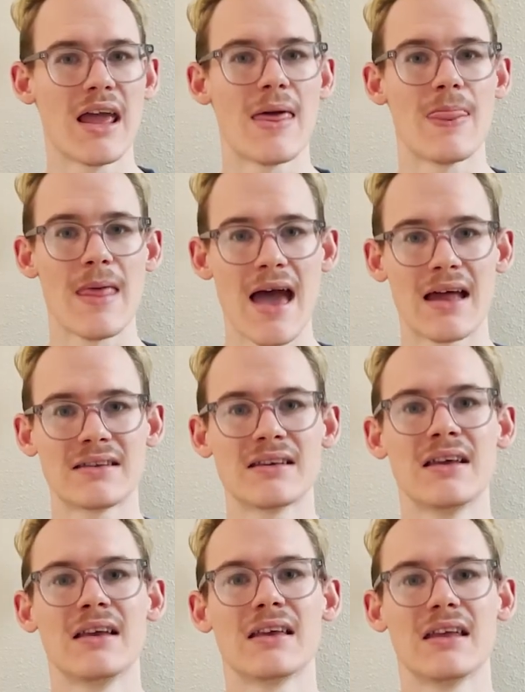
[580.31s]
and that
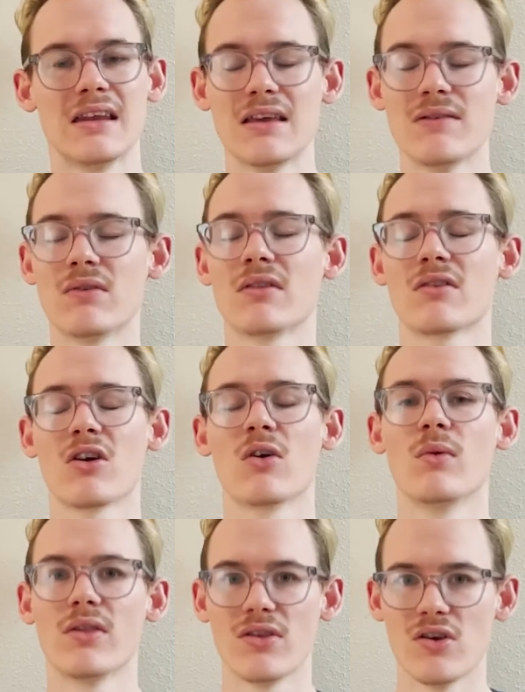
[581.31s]
can even start
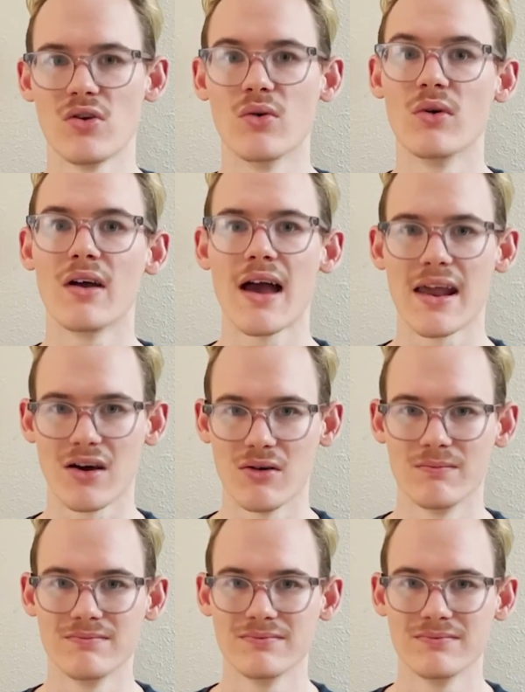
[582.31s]
with you at home.